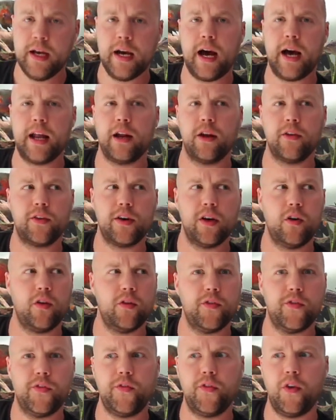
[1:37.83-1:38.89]
And I've
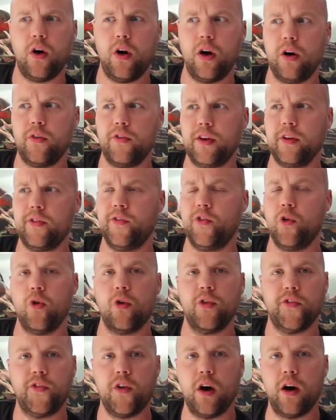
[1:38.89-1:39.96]
got 4
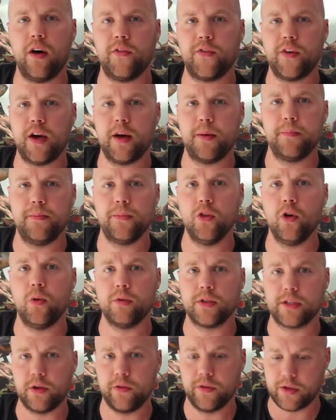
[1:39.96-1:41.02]
or 5 normal
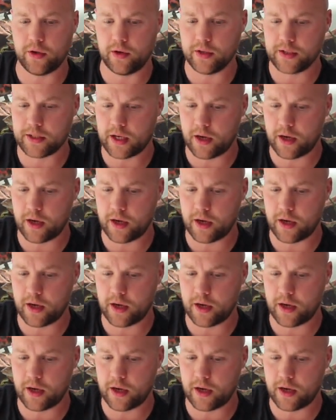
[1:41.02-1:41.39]
silver dollars.